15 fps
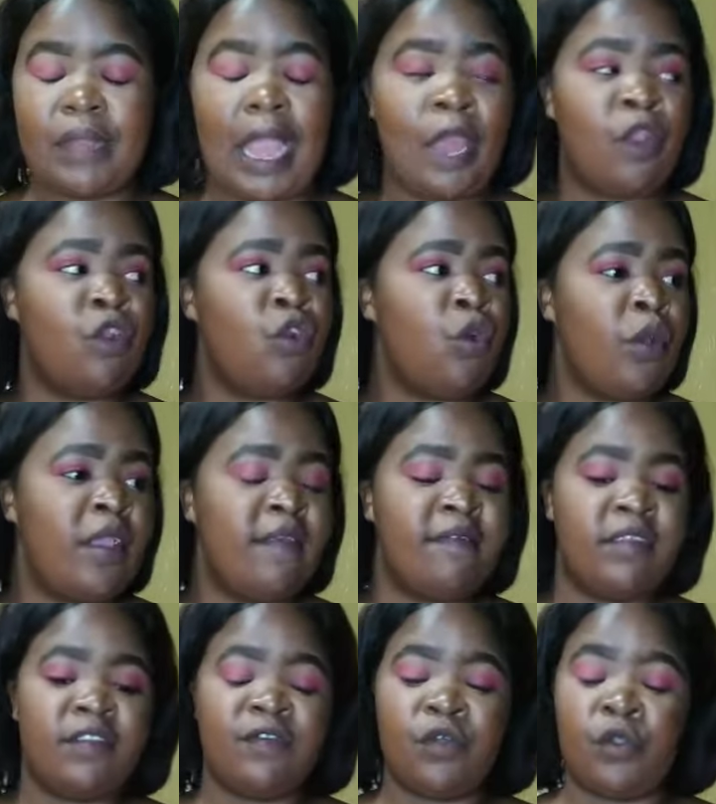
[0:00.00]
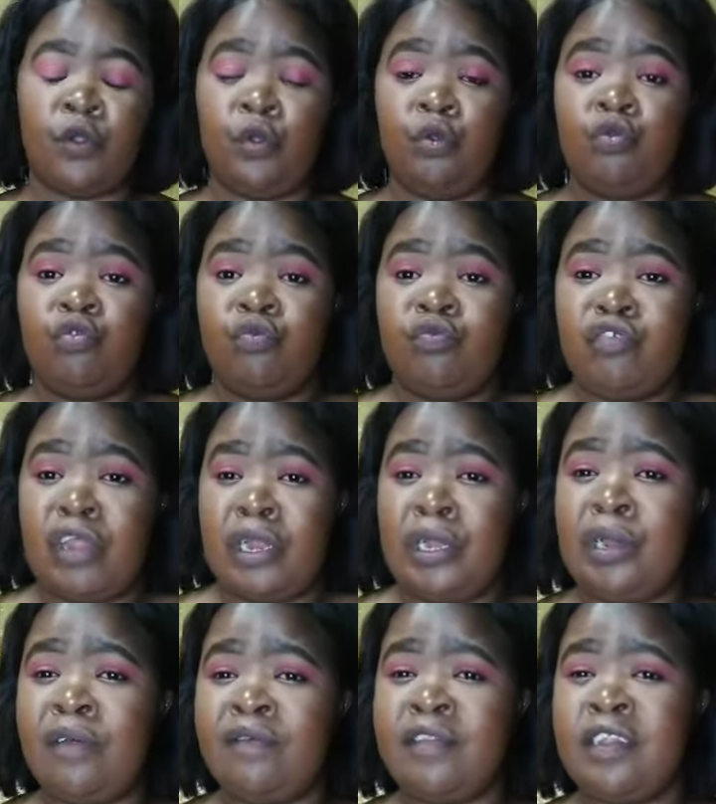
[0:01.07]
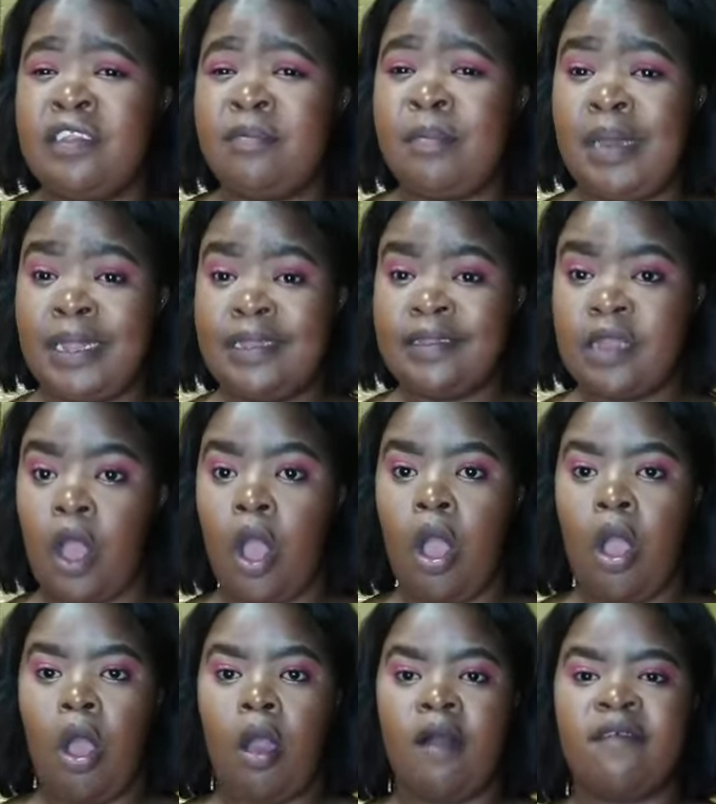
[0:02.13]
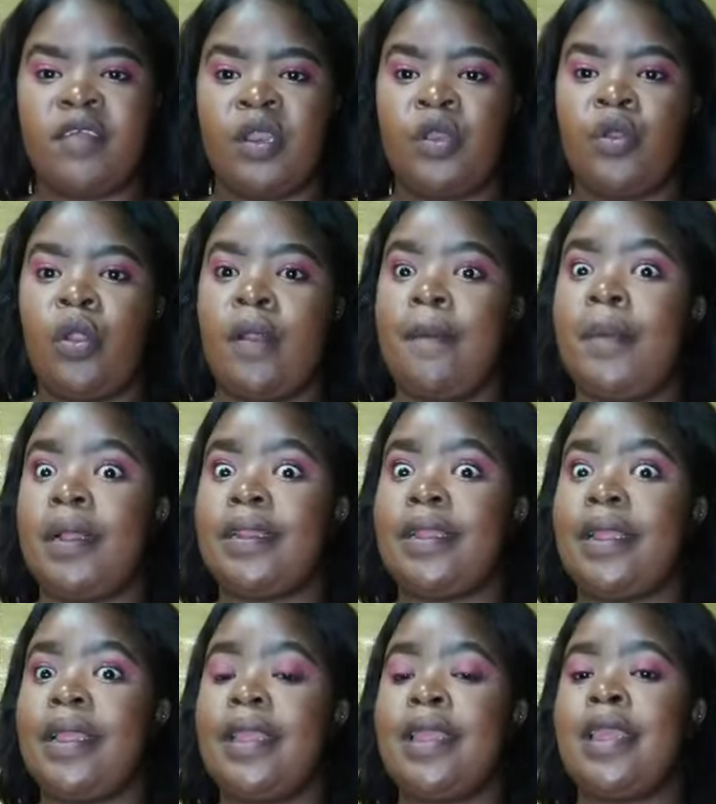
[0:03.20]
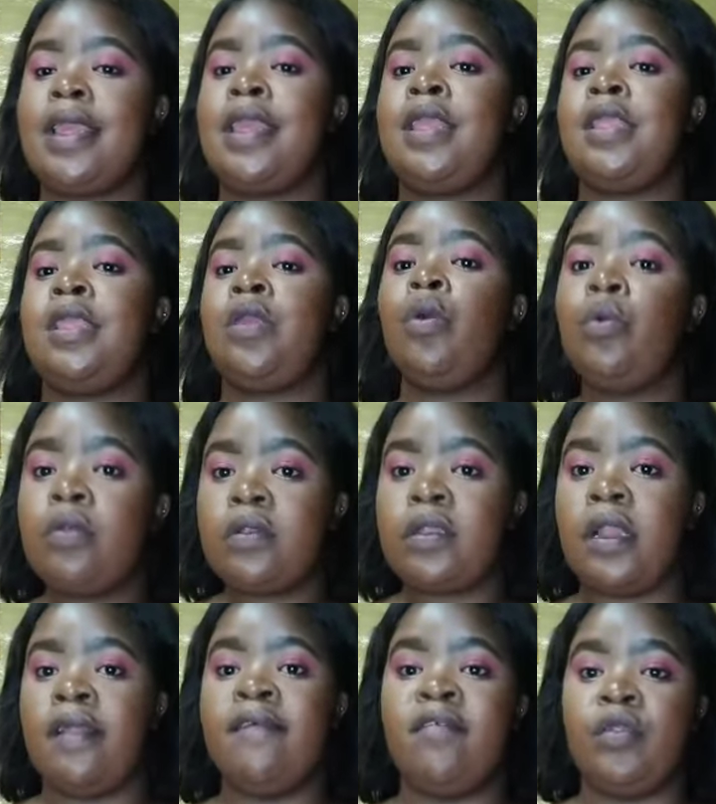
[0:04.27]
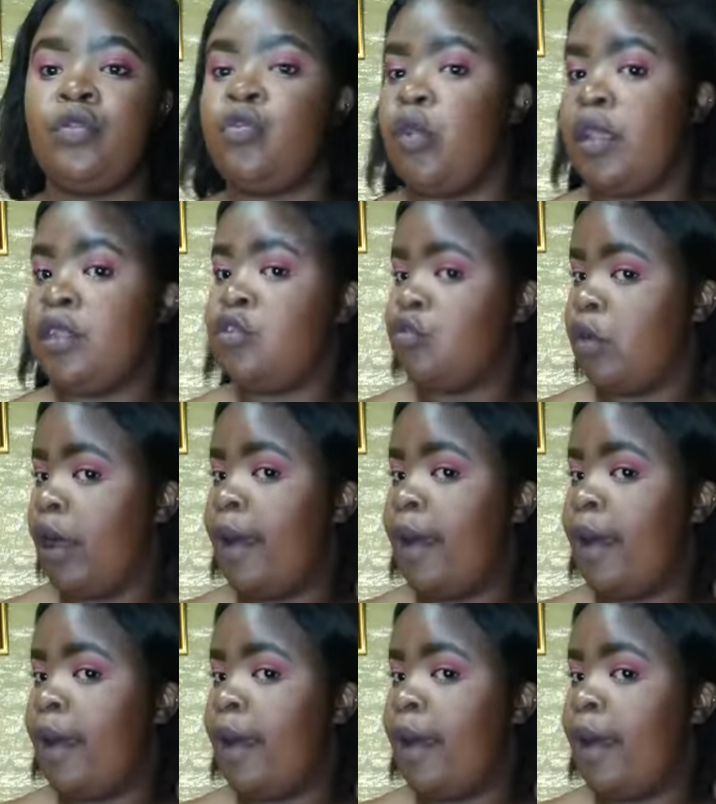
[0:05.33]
I don't know if it's for the YouTube channel of this place. But it cute video.